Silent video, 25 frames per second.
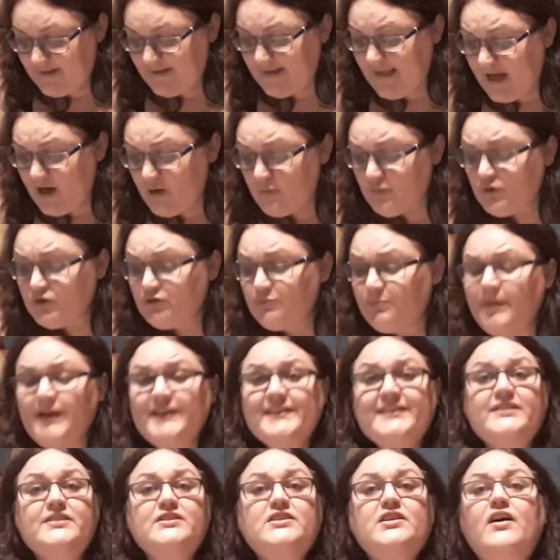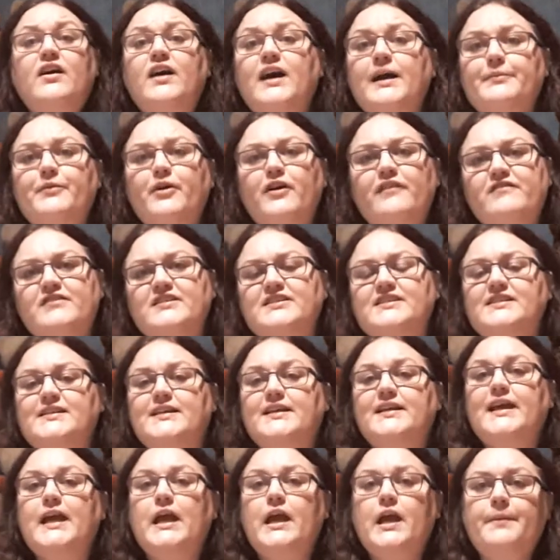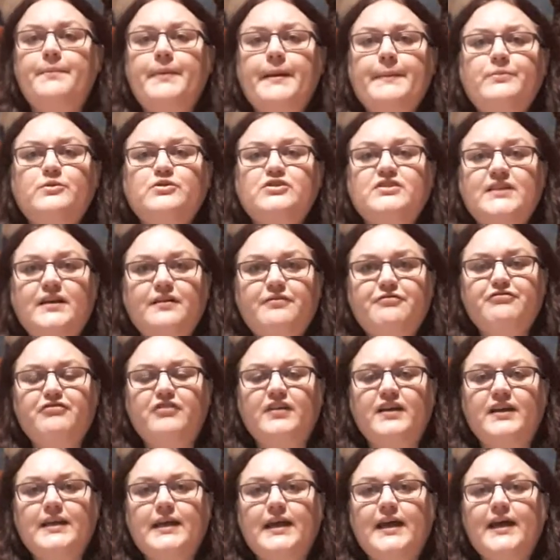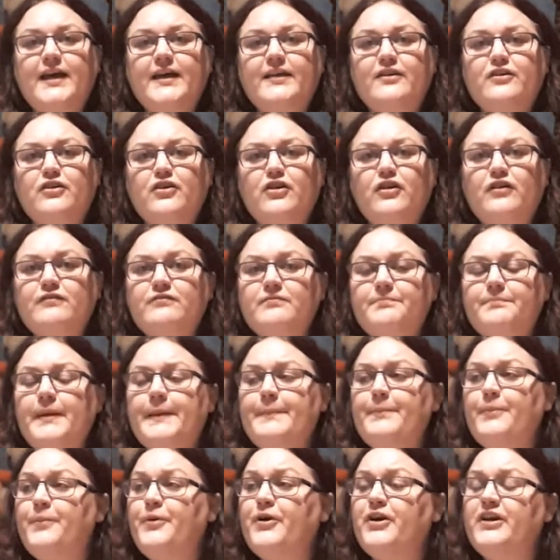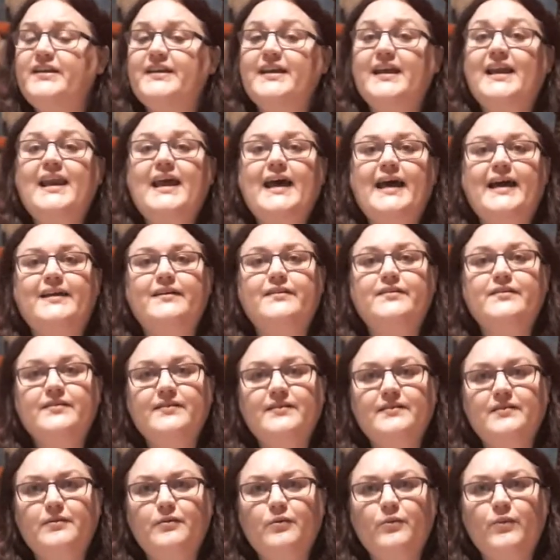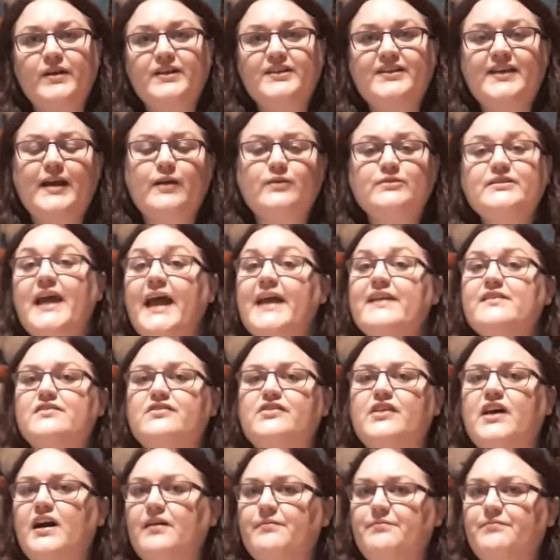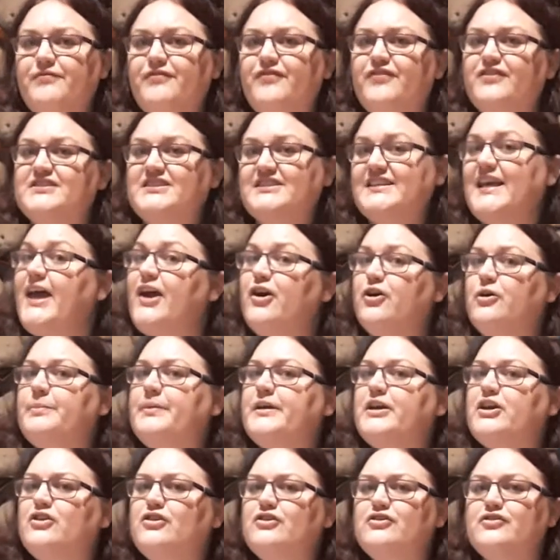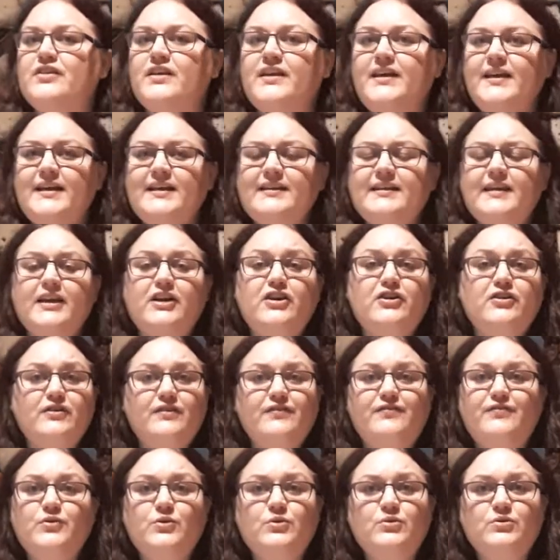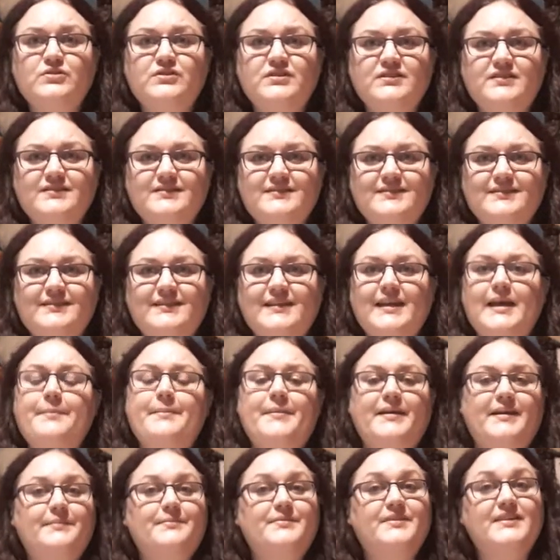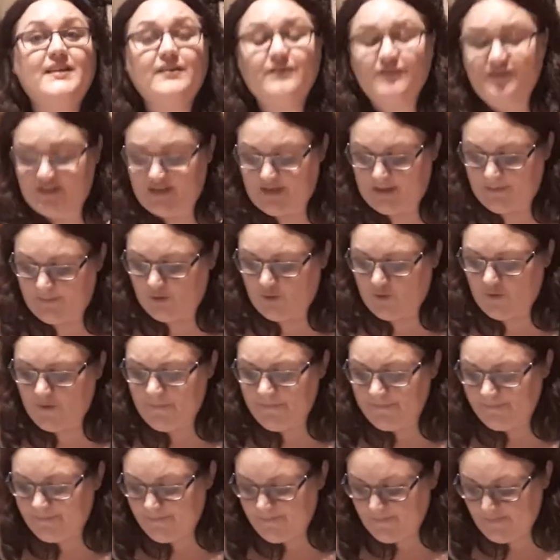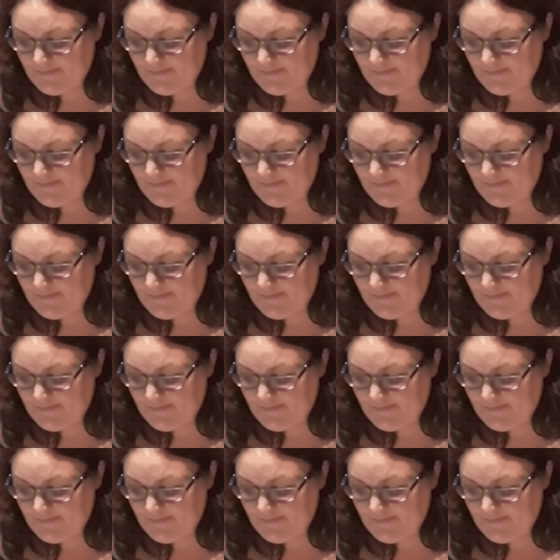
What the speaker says: Now, at this time, obviously, okay, people suffering and people putting their land, which held tenants up for sale because they couldn't afford them themselves anymore.